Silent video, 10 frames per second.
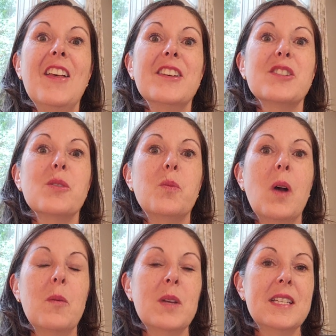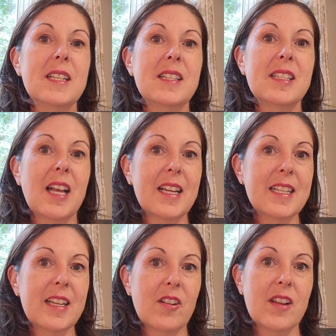So what we did
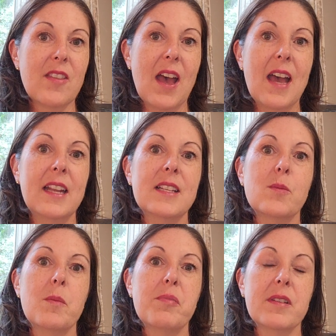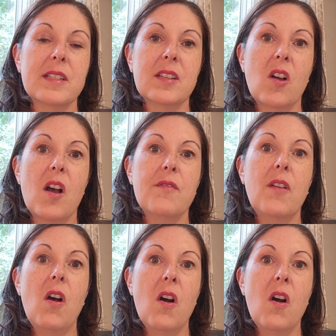secondary to that is we printed off